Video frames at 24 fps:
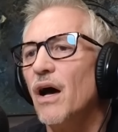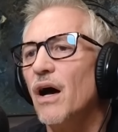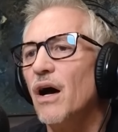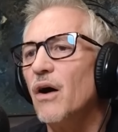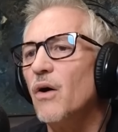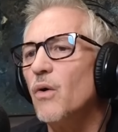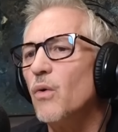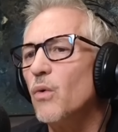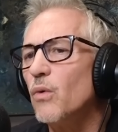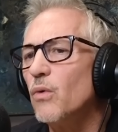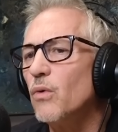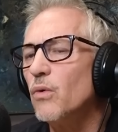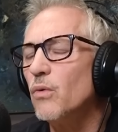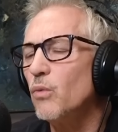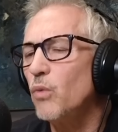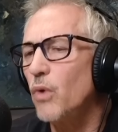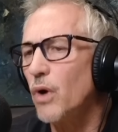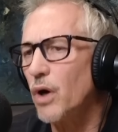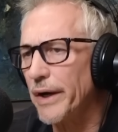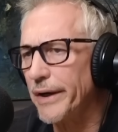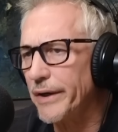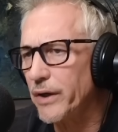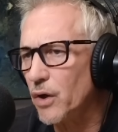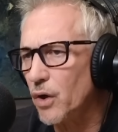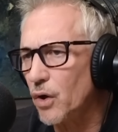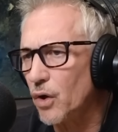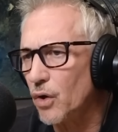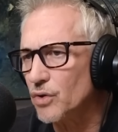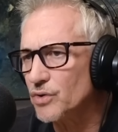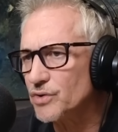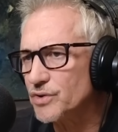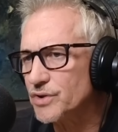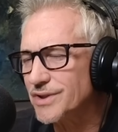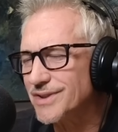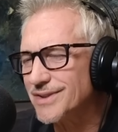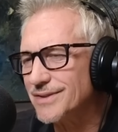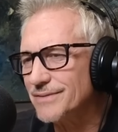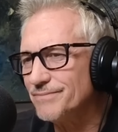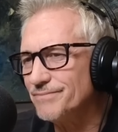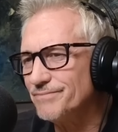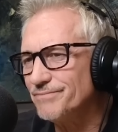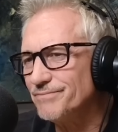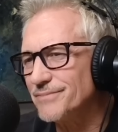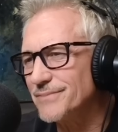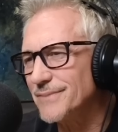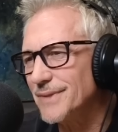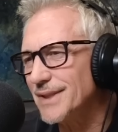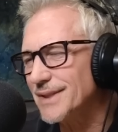Uh, why not?
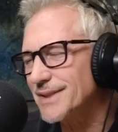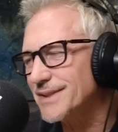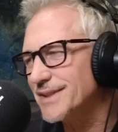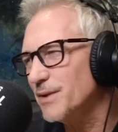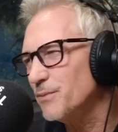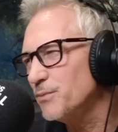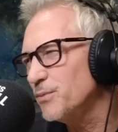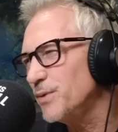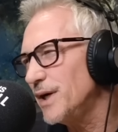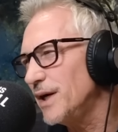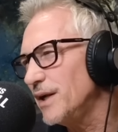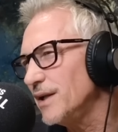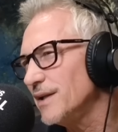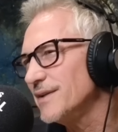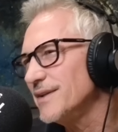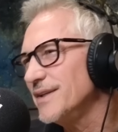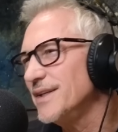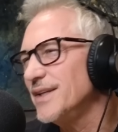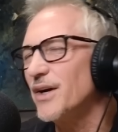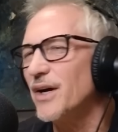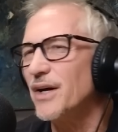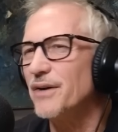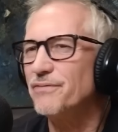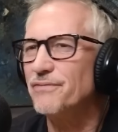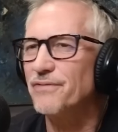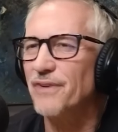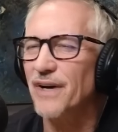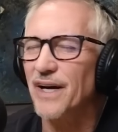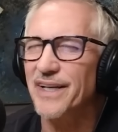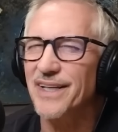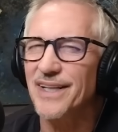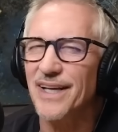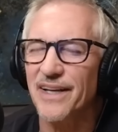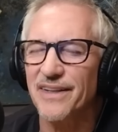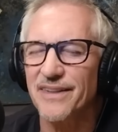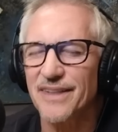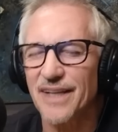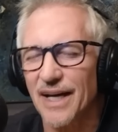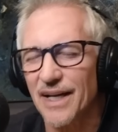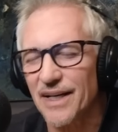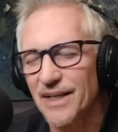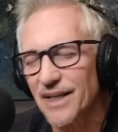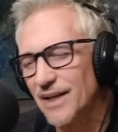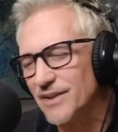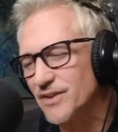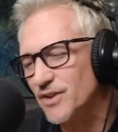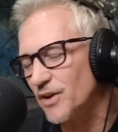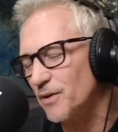I said, well, you know, if, and, and
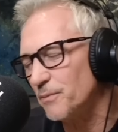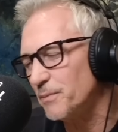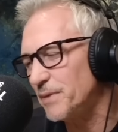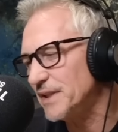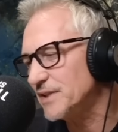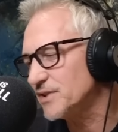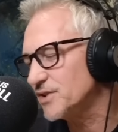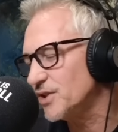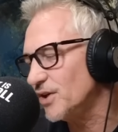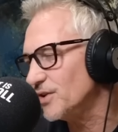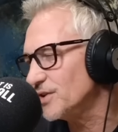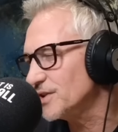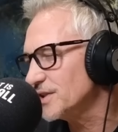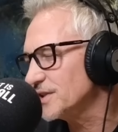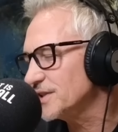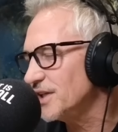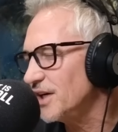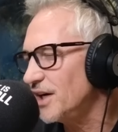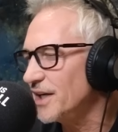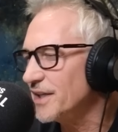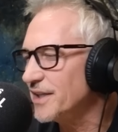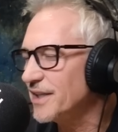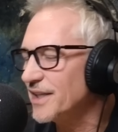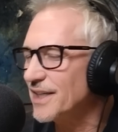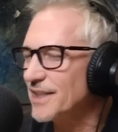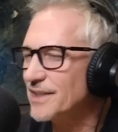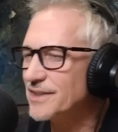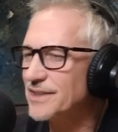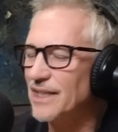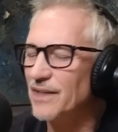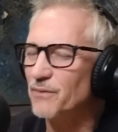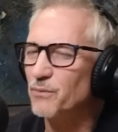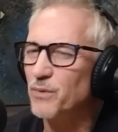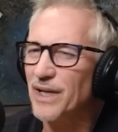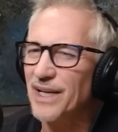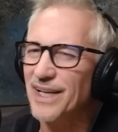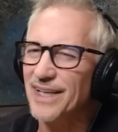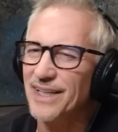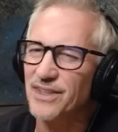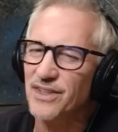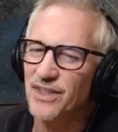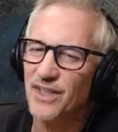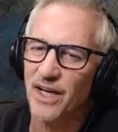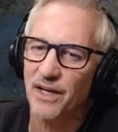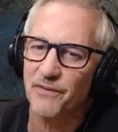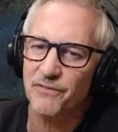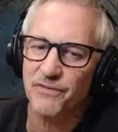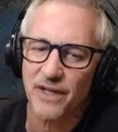I, I, got a bit tongue tied, and I said, well,
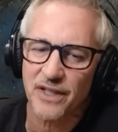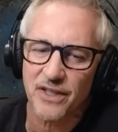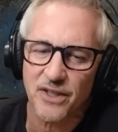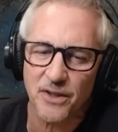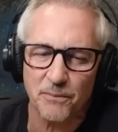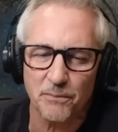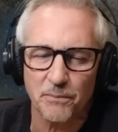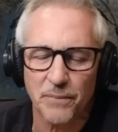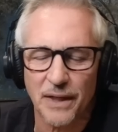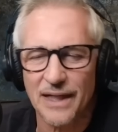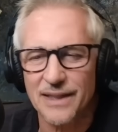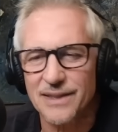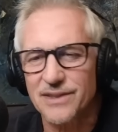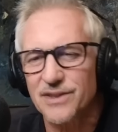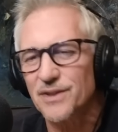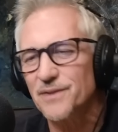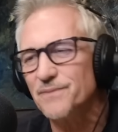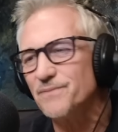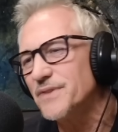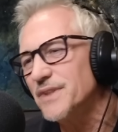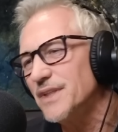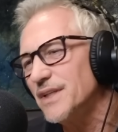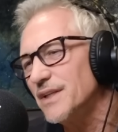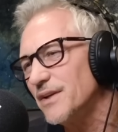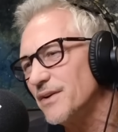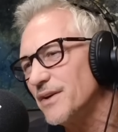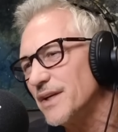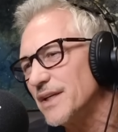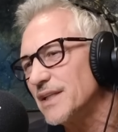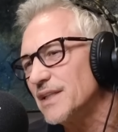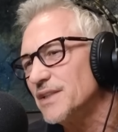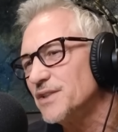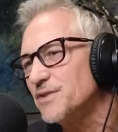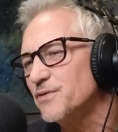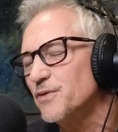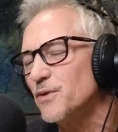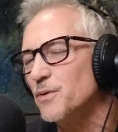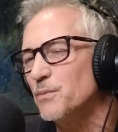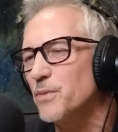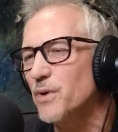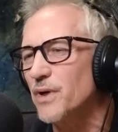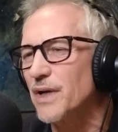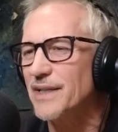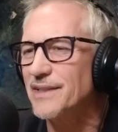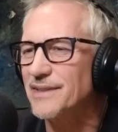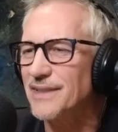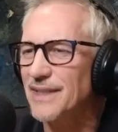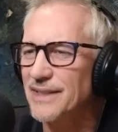you know, if I come back to you know English
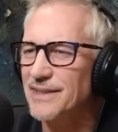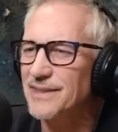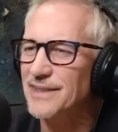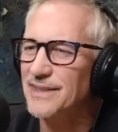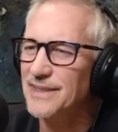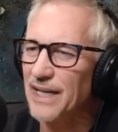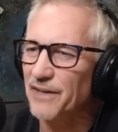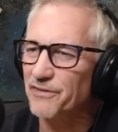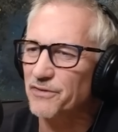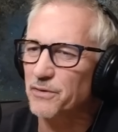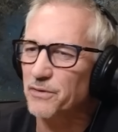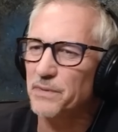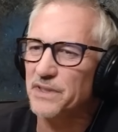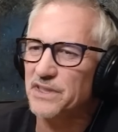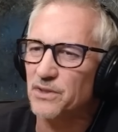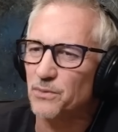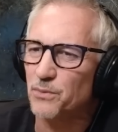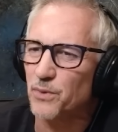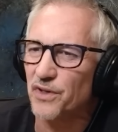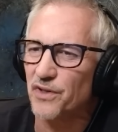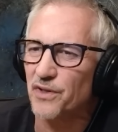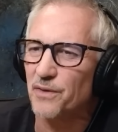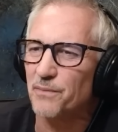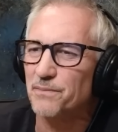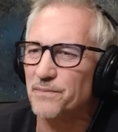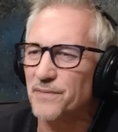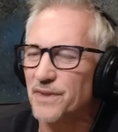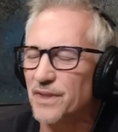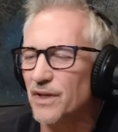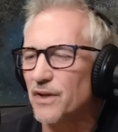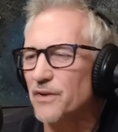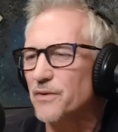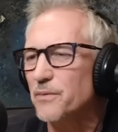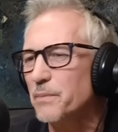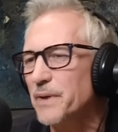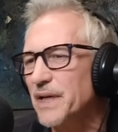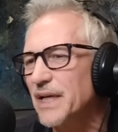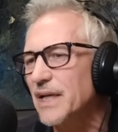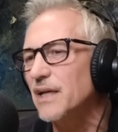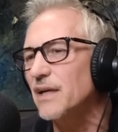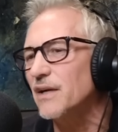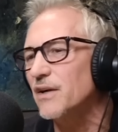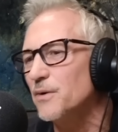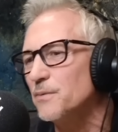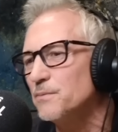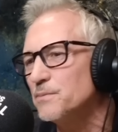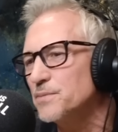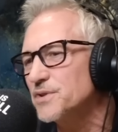football, I'd, it'd have to be to one of the you know the big
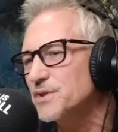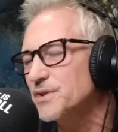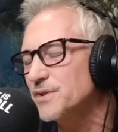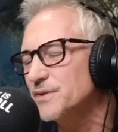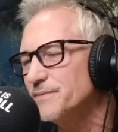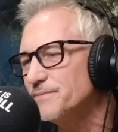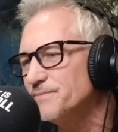clubs.